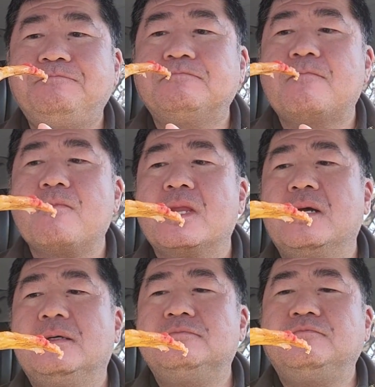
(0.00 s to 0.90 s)
Right now,
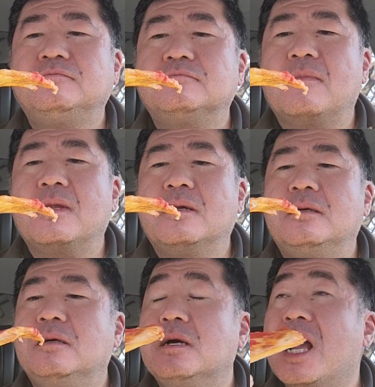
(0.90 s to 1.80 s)
I'm thinking if
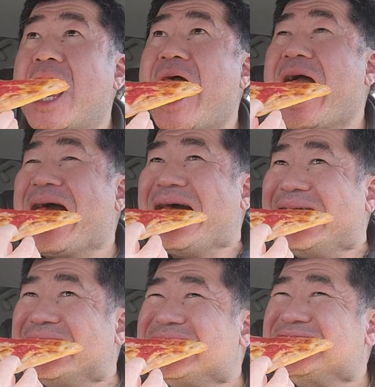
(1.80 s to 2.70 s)
you're still
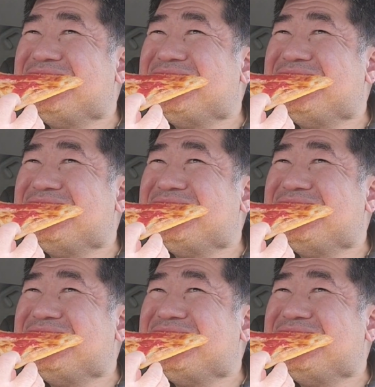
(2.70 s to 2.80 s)
watching.